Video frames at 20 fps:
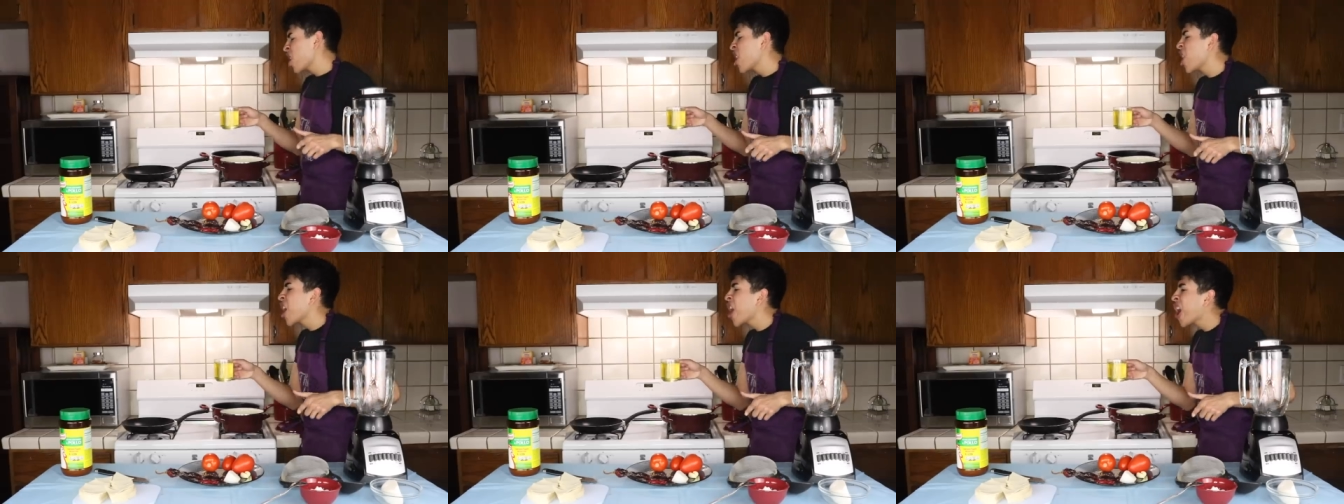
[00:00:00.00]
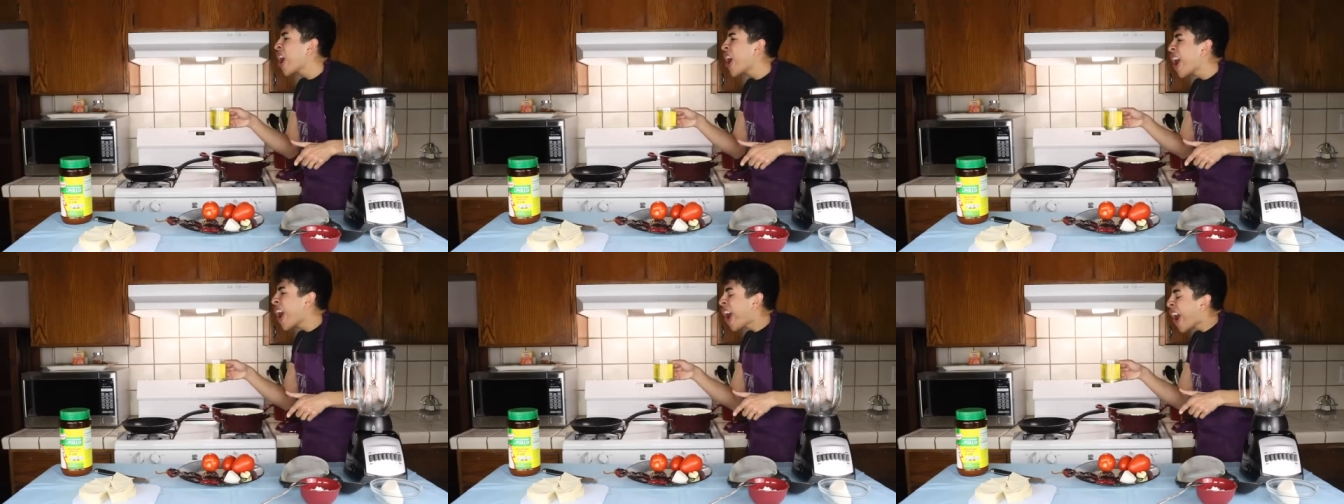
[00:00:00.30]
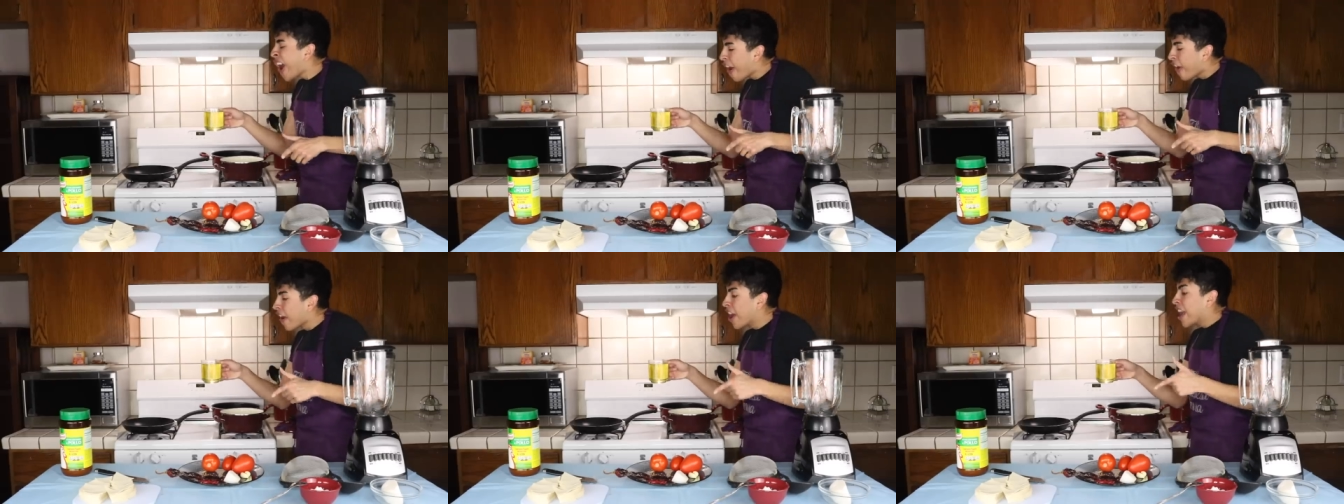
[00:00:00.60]

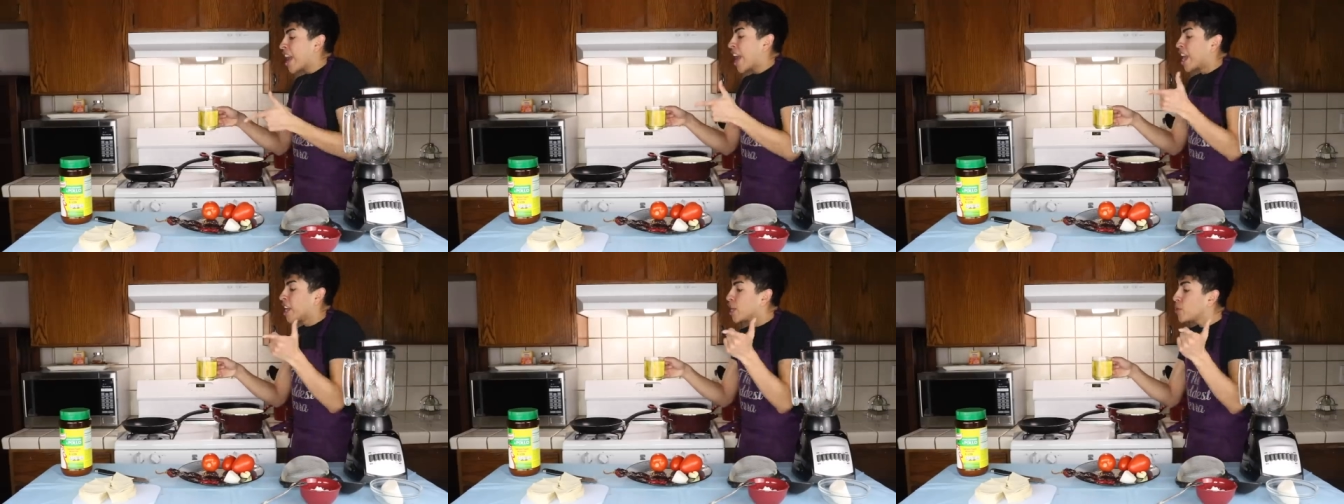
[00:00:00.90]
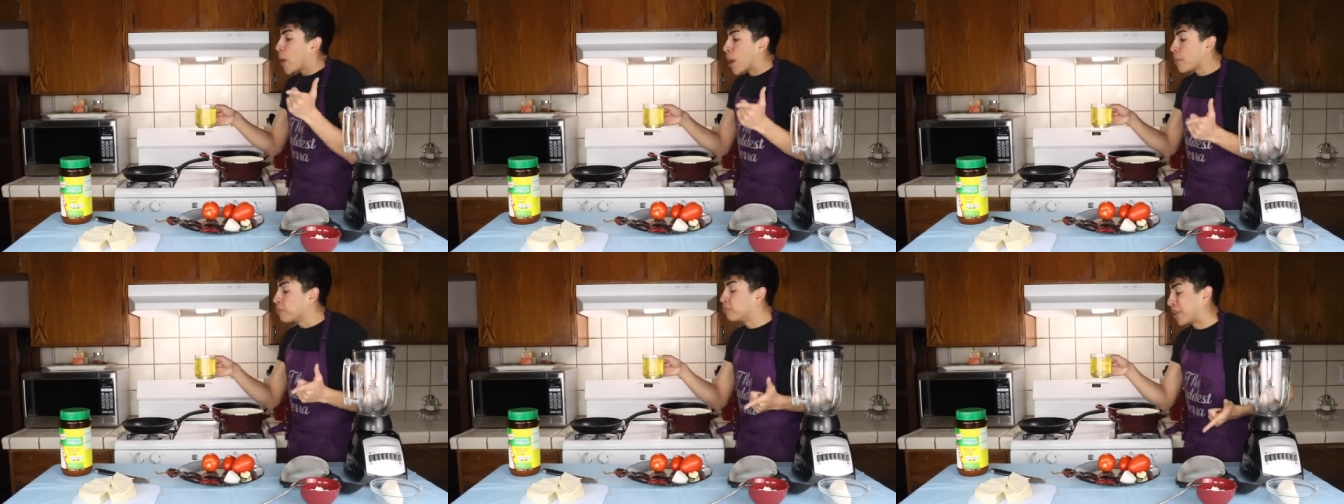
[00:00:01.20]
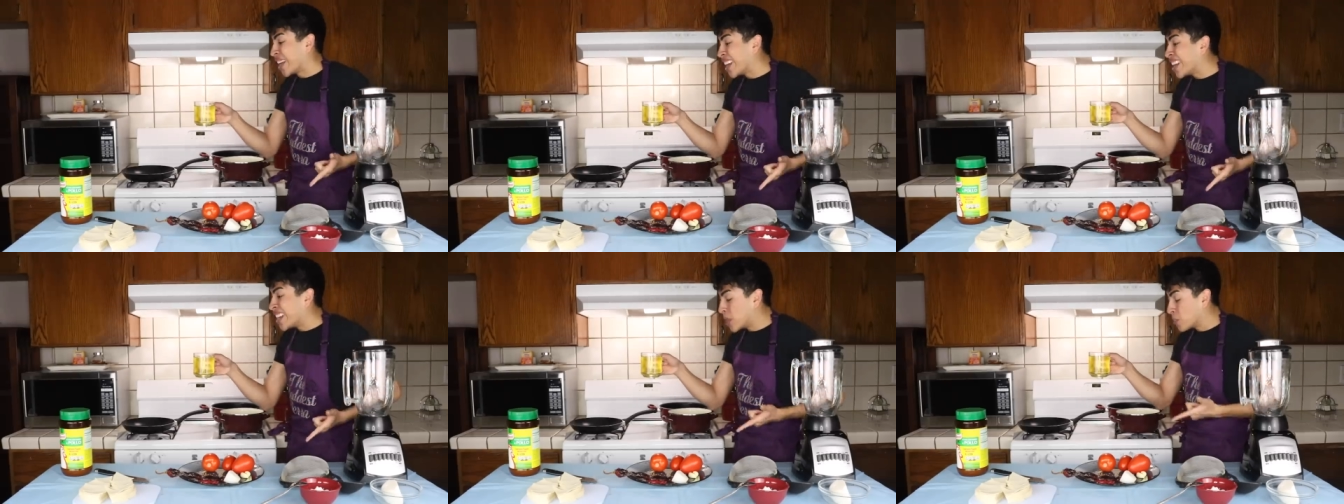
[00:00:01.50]
Yeah. Anyway,
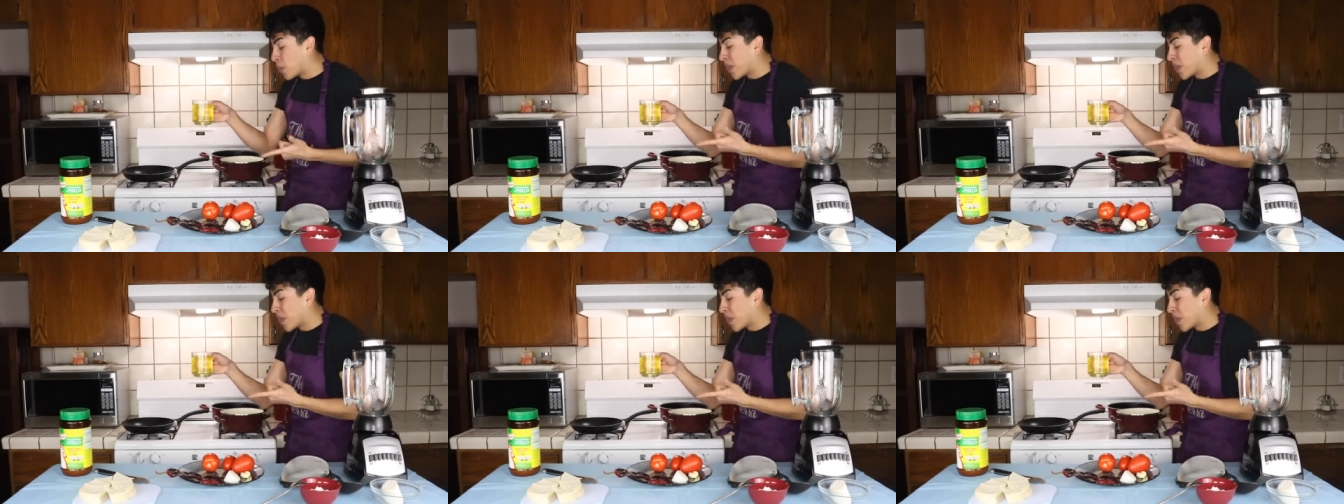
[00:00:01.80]
Brittany,